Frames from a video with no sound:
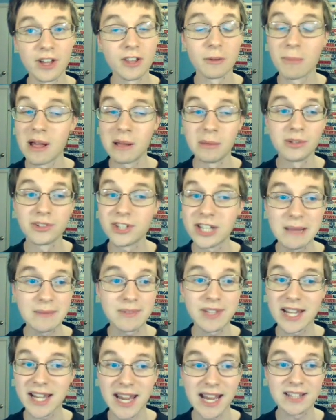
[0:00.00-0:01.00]
other bubble teams,
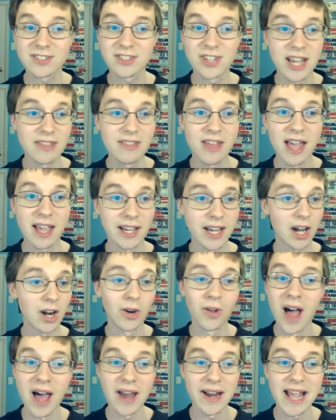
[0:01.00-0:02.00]
they can't say that.
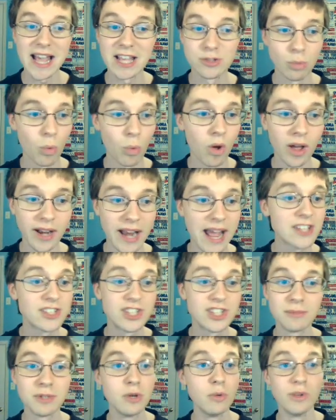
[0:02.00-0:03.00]
Carolina has 1.
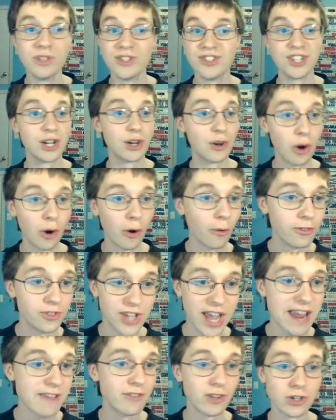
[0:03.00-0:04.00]
SMU is 0.
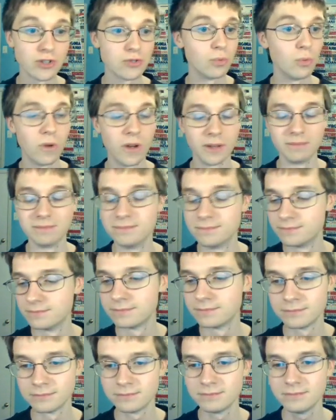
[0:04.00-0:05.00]
Xavier is 1.
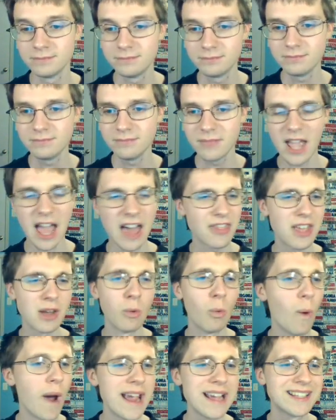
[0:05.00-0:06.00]
I
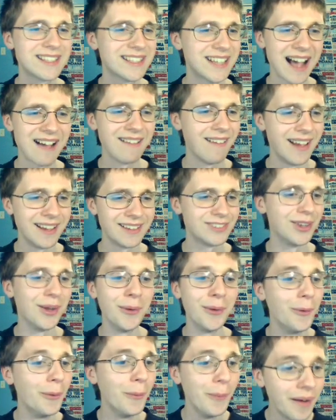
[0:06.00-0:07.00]
think Wake's got like
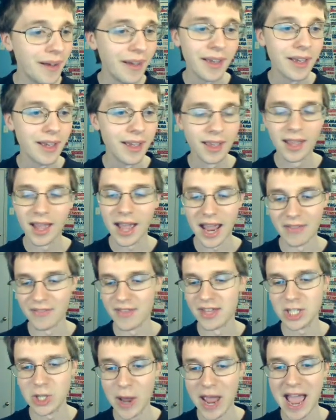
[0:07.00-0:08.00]
2. And
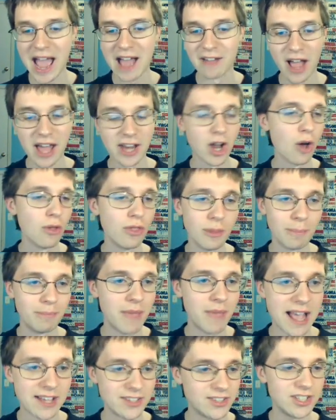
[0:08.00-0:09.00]
then you have, I know the
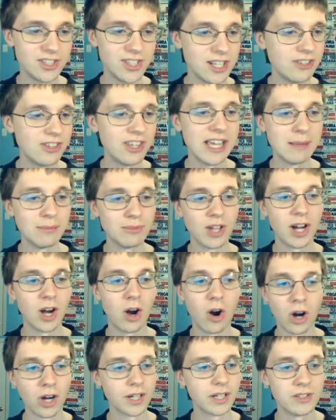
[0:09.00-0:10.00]
SEC teams like
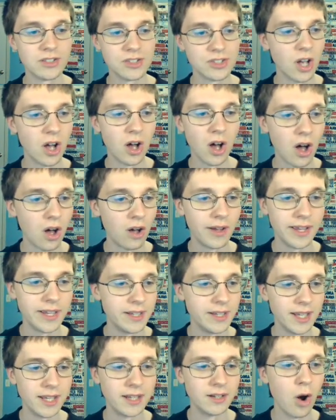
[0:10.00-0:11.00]
Arkansas
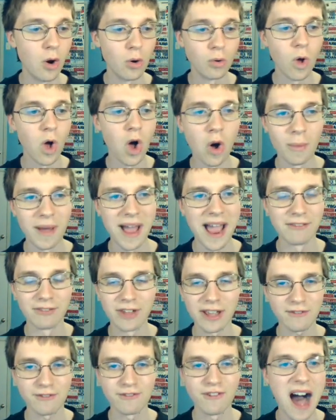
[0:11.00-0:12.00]
and Oklahoma have
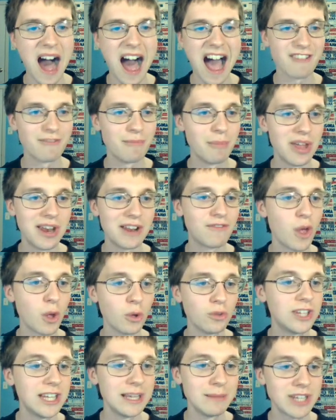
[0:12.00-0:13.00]
like 5. But if
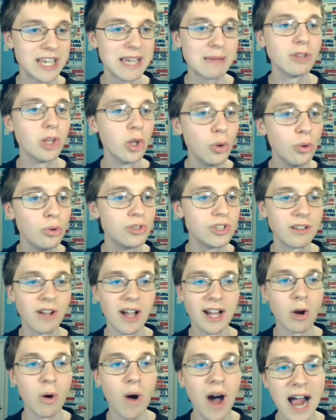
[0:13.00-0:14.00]
those teams keep losing
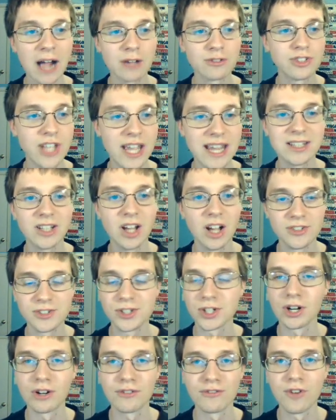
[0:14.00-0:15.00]
like Ohio State does, they're
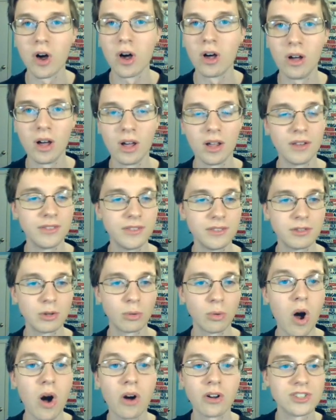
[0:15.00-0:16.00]
going to fall on the
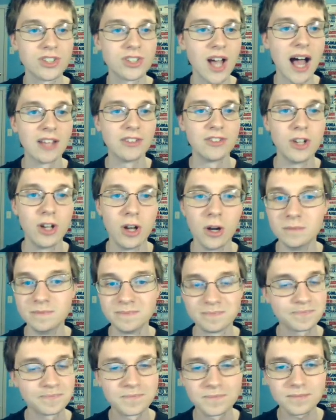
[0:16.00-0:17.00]
wrong side. So
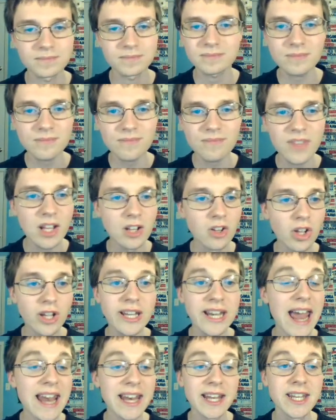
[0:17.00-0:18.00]
looking
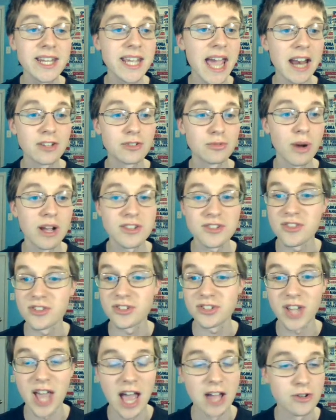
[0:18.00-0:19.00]
at Indiana's rest of the
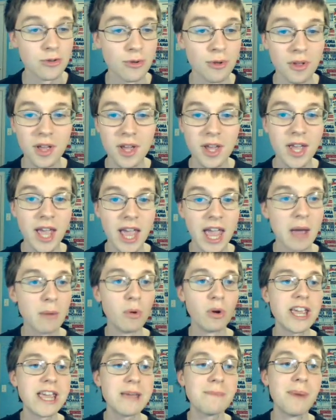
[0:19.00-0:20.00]
schedule, and
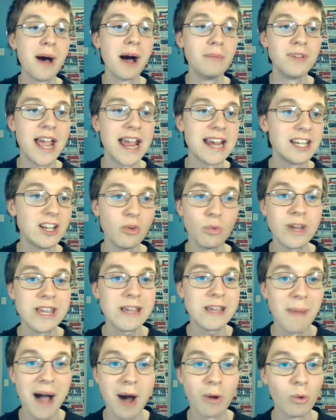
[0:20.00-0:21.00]
we'll keep updating it week
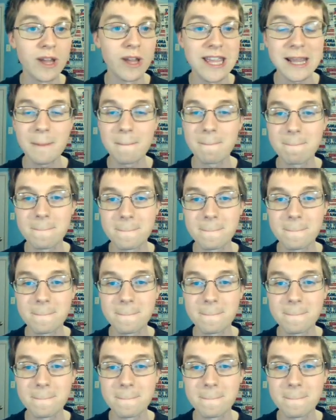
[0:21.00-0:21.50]
by week